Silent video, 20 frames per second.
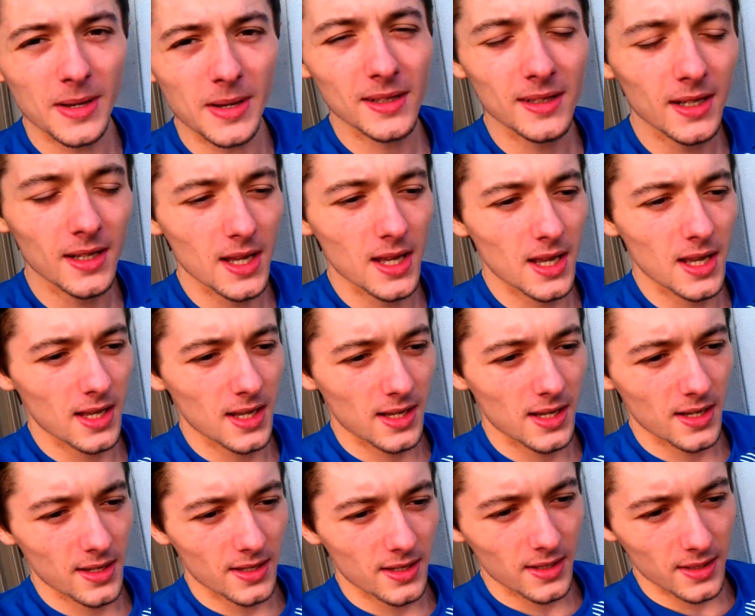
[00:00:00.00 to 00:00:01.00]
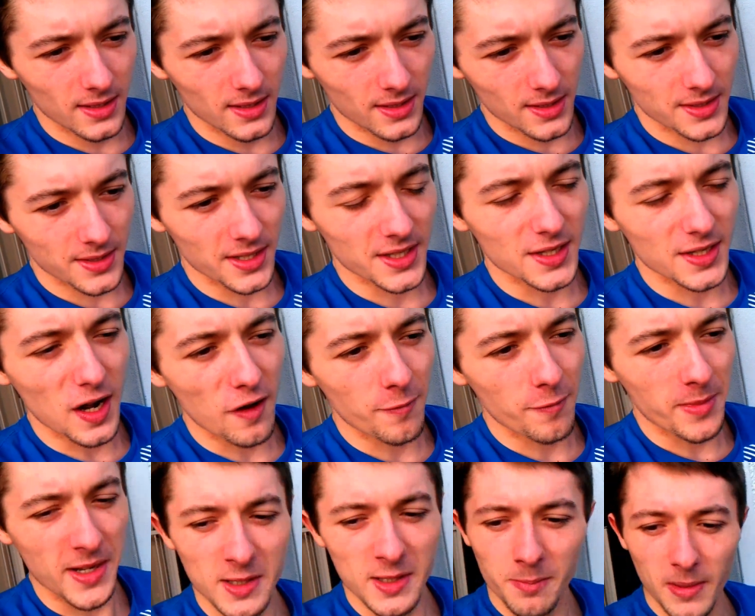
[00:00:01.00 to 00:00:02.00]
Email. Six and
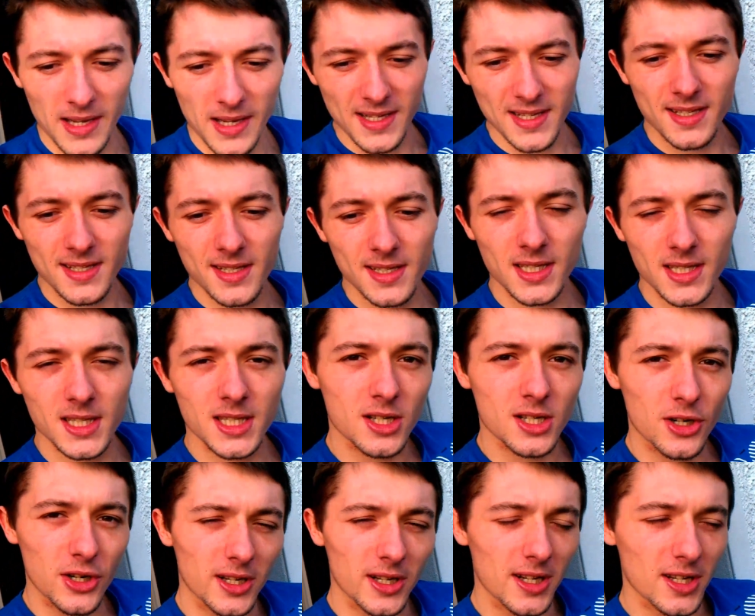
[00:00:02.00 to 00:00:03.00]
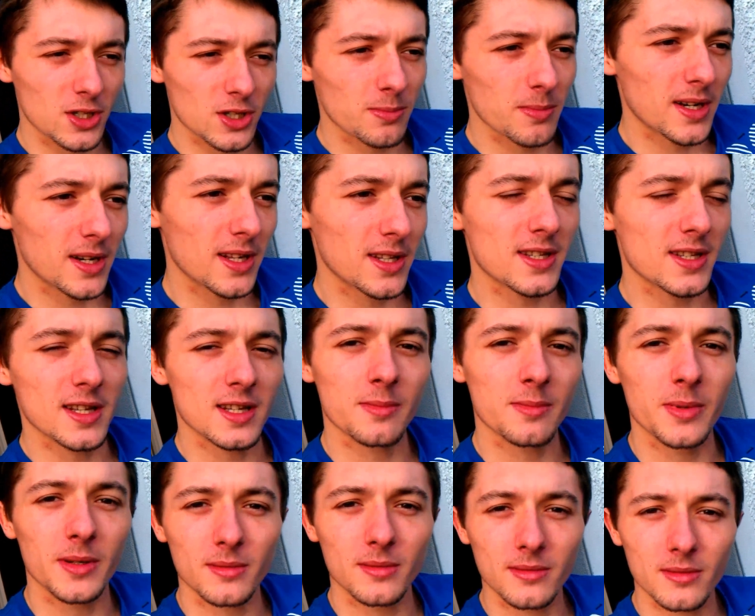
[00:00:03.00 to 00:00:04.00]
a half minutes plus three-ish minutes,
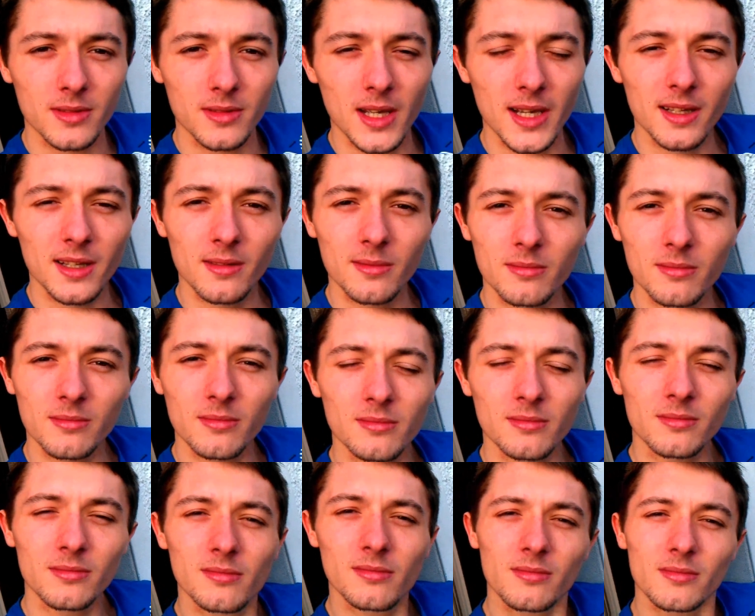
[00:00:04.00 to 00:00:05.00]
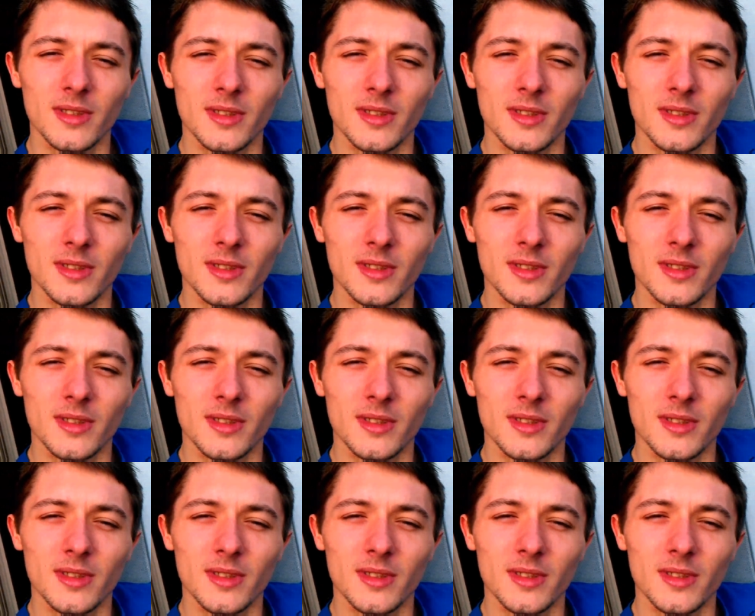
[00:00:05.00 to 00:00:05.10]
that's about nine